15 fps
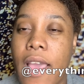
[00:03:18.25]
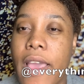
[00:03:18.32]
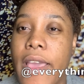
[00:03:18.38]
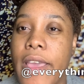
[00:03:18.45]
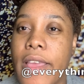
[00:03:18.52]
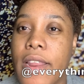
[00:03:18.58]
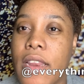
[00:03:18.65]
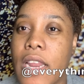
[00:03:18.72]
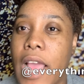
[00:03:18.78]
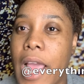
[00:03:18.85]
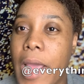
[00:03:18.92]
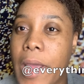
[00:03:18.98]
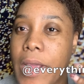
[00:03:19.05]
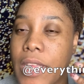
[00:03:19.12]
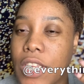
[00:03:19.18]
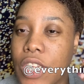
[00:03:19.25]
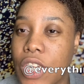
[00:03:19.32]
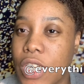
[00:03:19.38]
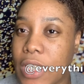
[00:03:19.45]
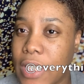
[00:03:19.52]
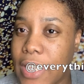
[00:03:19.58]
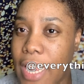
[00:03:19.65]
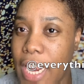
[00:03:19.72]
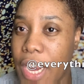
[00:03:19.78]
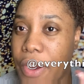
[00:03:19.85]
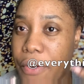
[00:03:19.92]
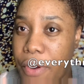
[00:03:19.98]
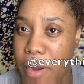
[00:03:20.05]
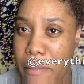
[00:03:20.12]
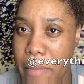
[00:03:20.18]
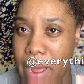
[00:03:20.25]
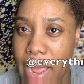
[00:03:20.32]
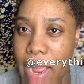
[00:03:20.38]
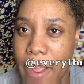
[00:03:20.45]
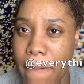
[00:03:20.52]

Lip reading: and it just started growing back.